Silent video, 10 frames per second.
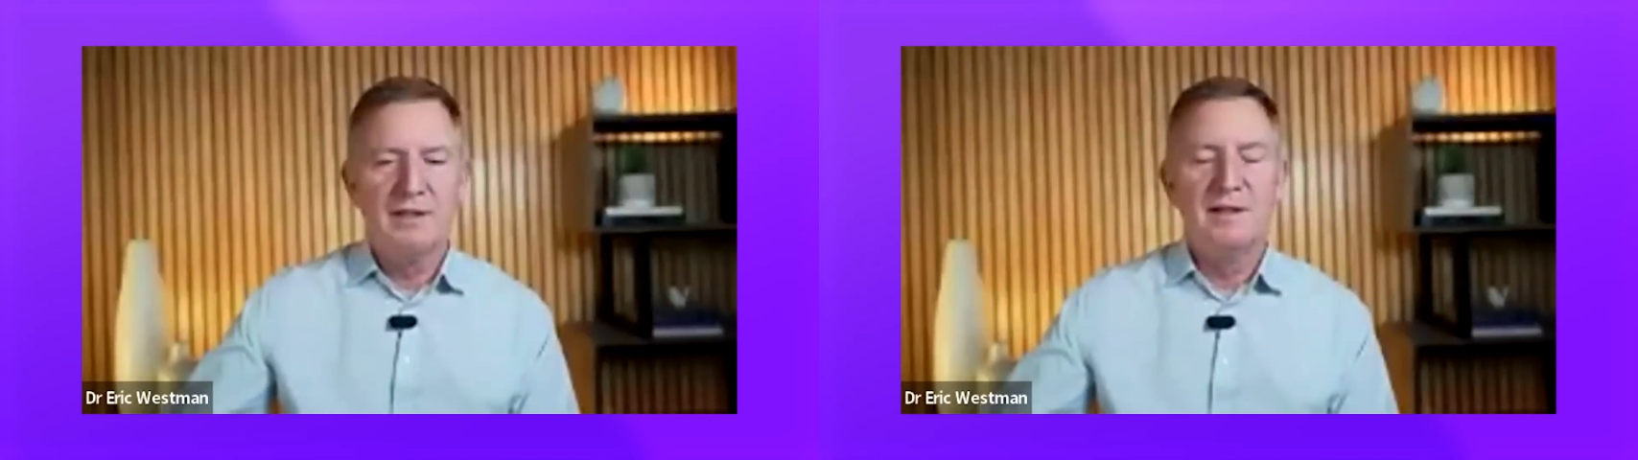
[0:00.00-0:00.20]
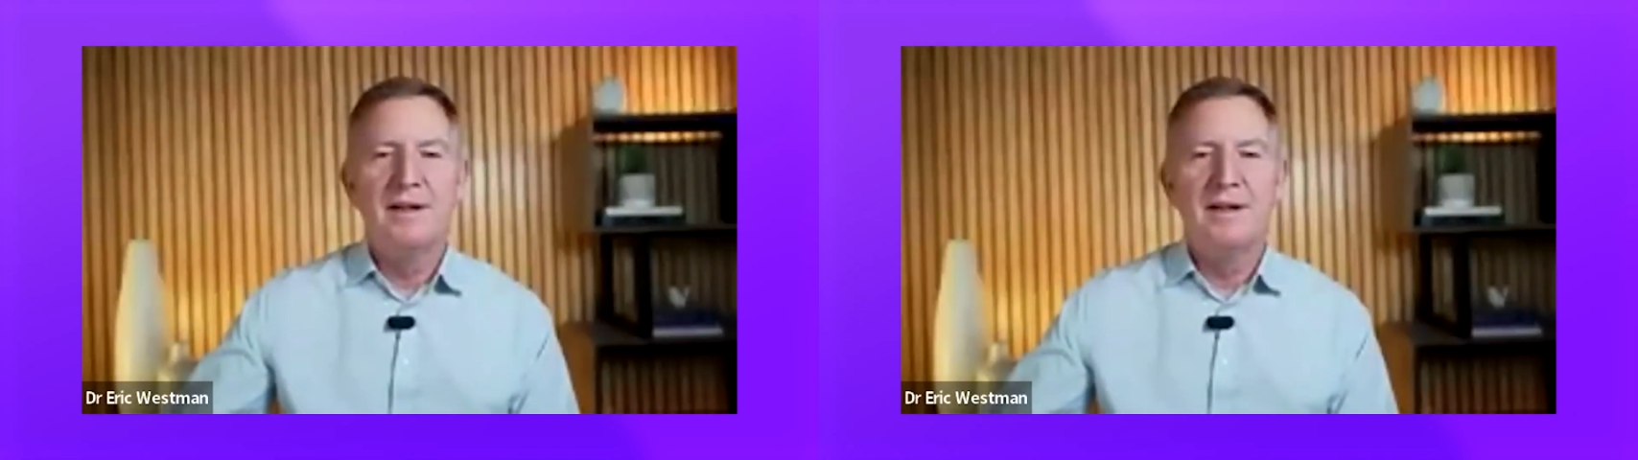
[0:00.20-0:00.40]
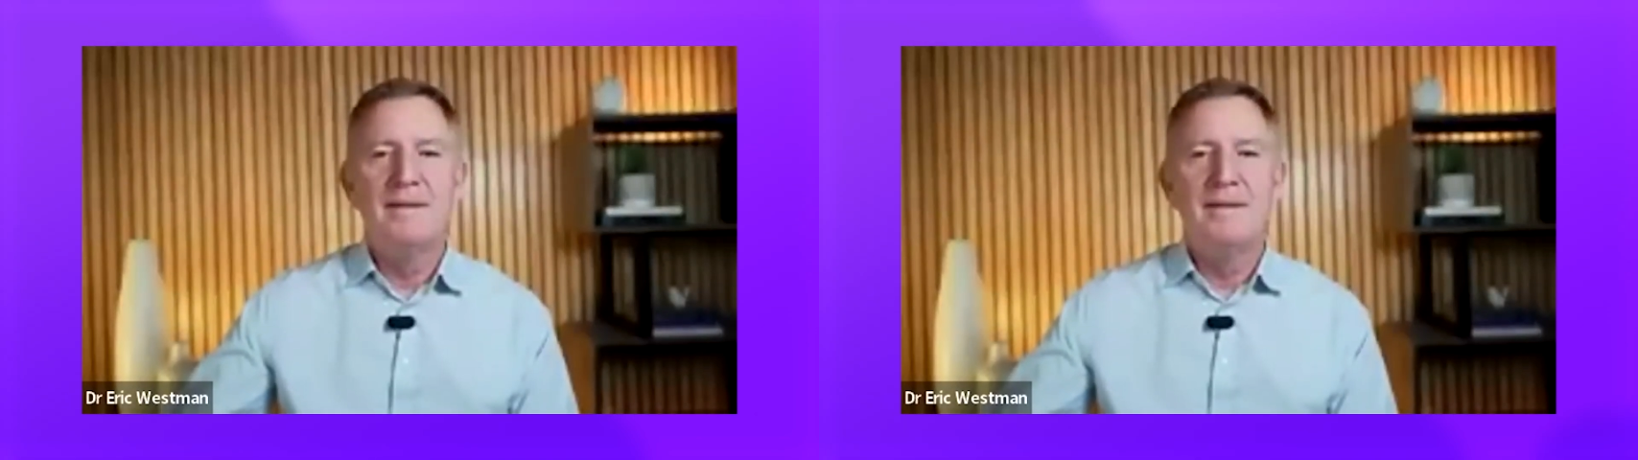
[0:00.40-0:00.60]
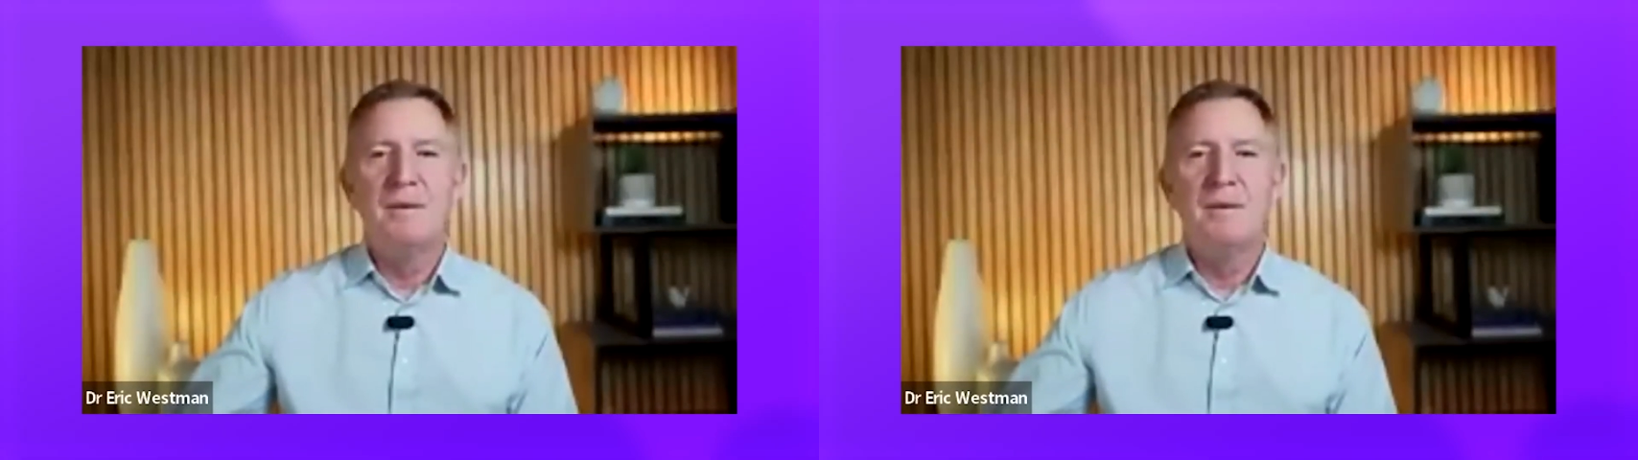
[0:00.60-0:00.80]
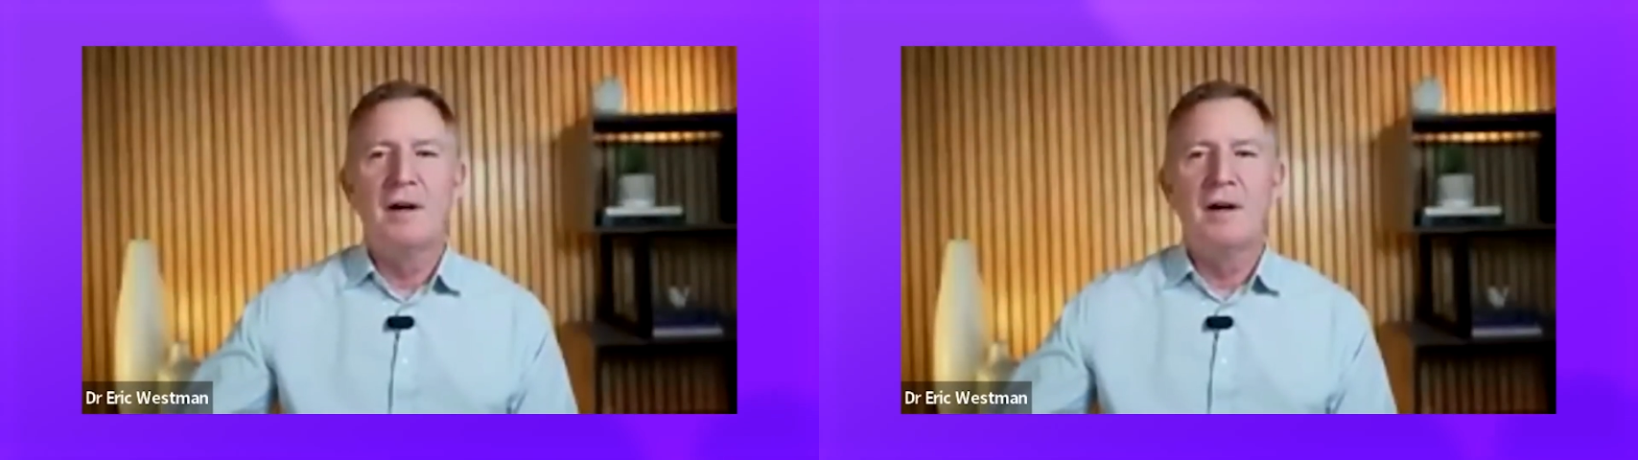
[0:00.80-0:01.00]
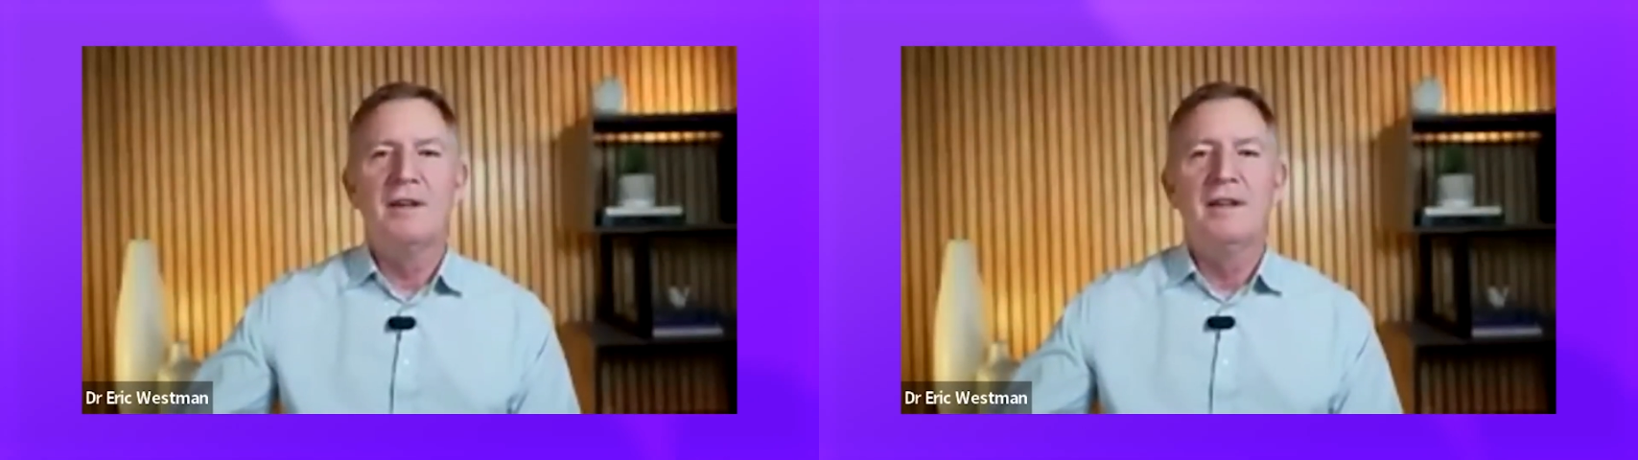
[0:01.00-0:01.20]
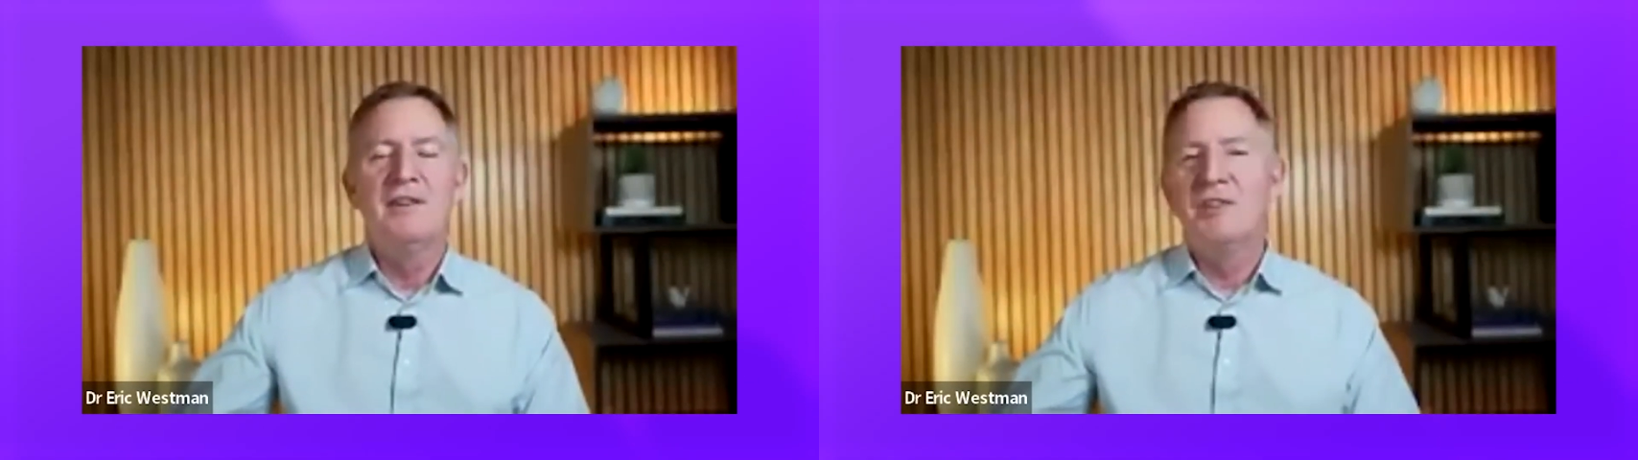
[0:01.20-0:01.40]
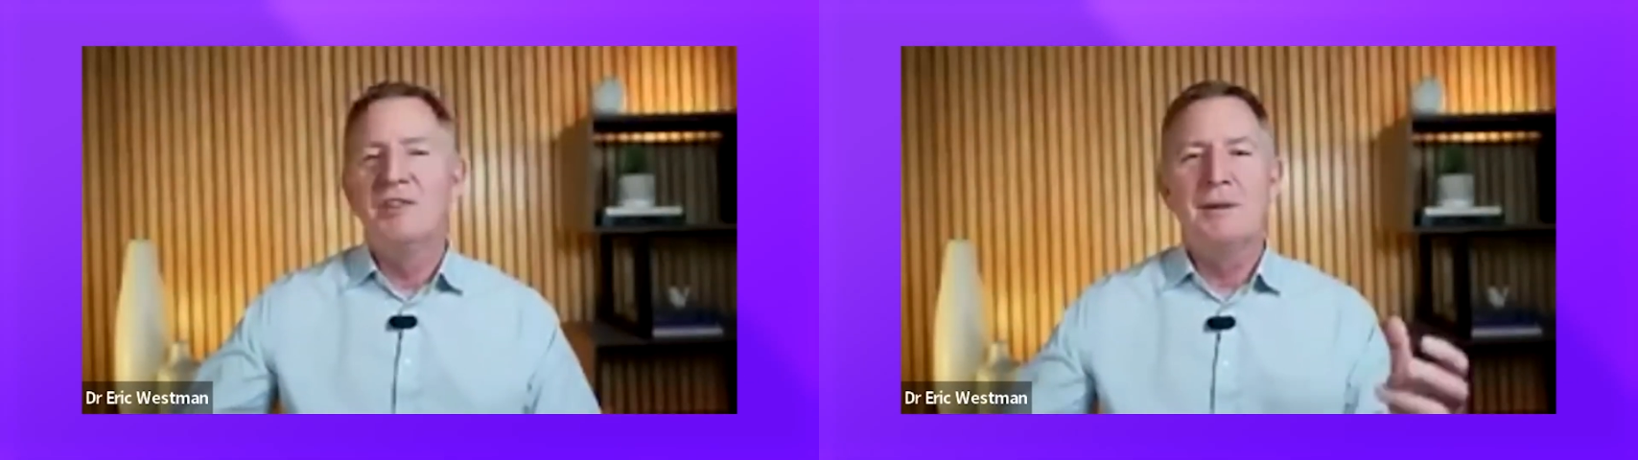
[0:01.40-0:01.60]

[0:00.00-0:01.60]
about your